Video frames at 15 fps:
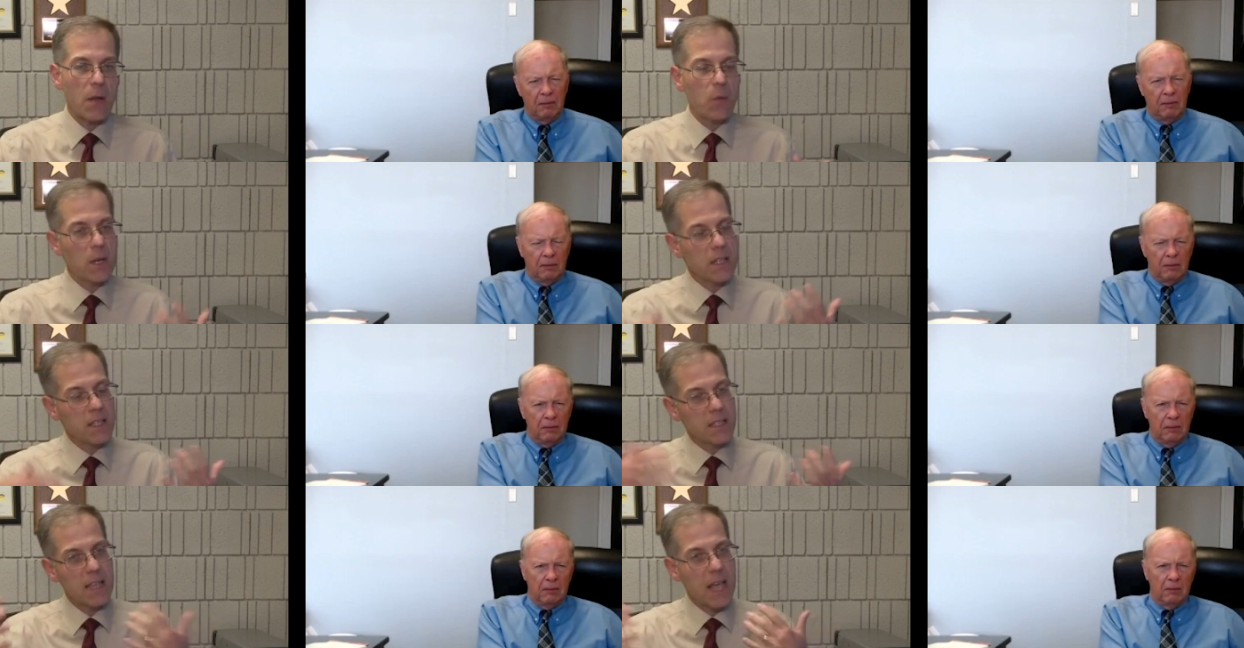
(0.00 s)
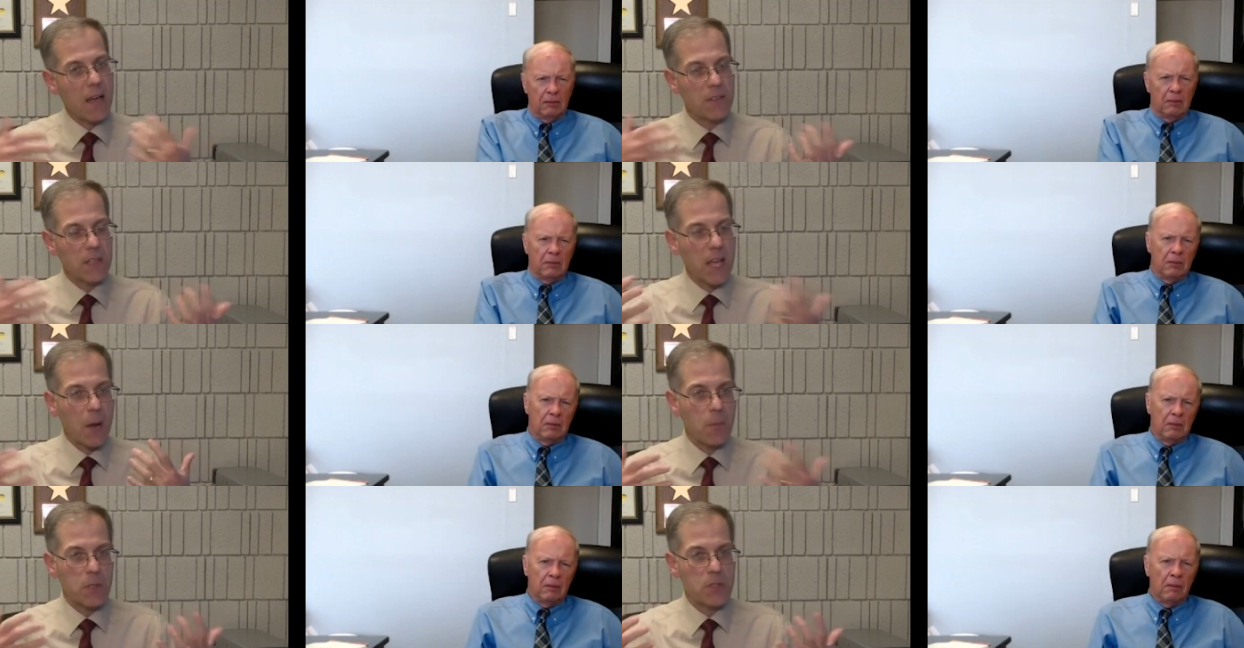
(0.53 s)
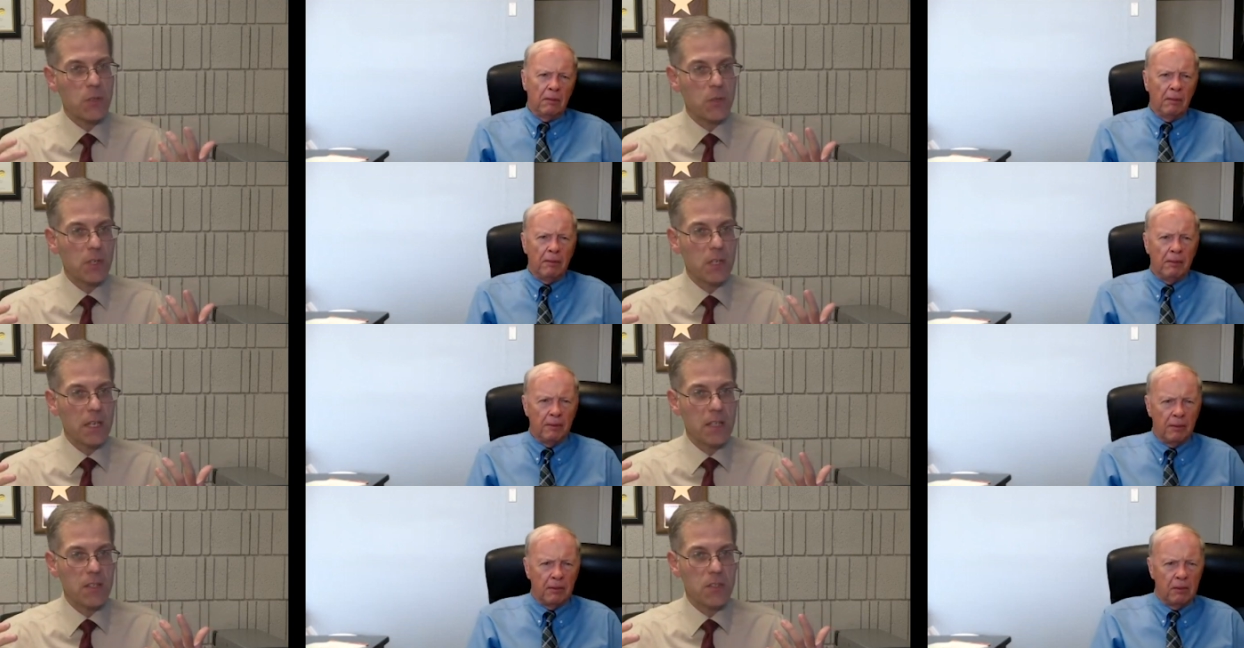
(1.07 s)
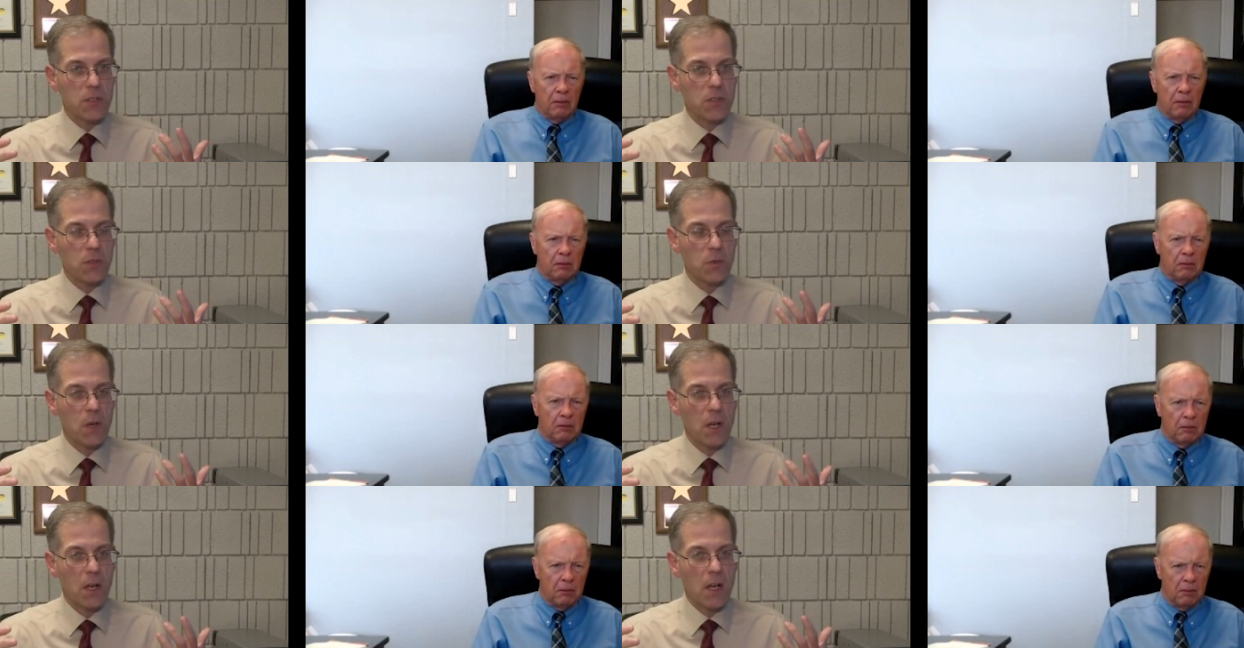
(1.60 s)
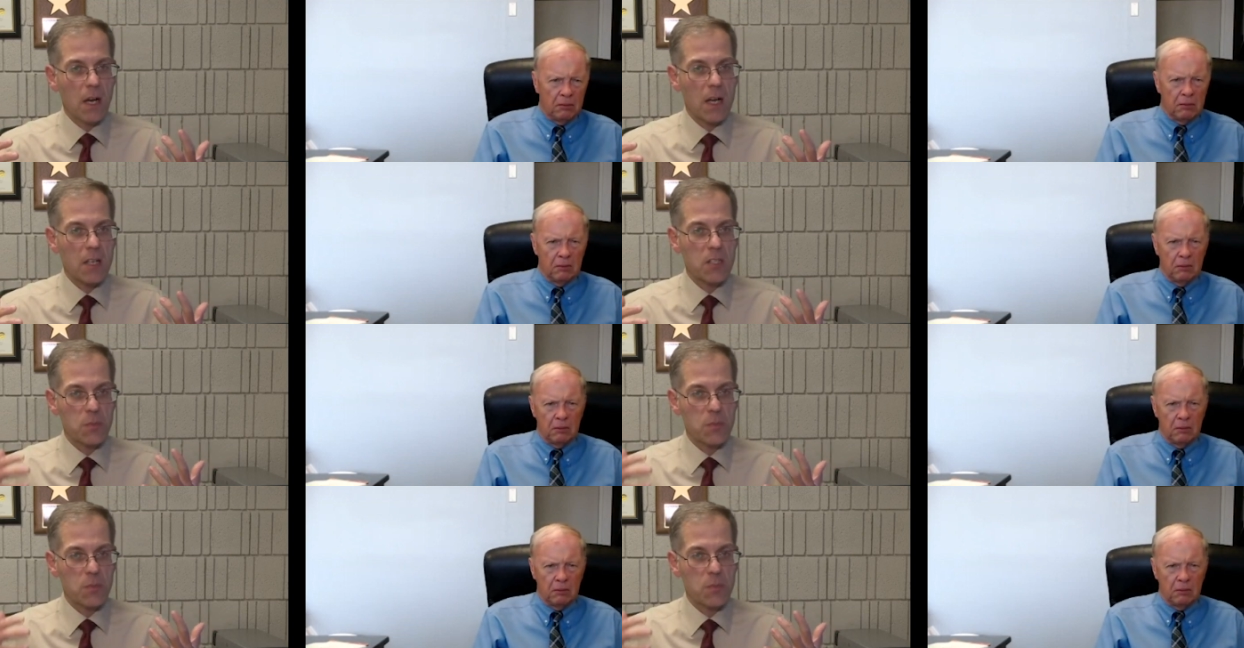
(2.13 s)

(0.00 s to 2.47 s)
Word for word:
Speaker 1: We didn't have the opportunity to uh,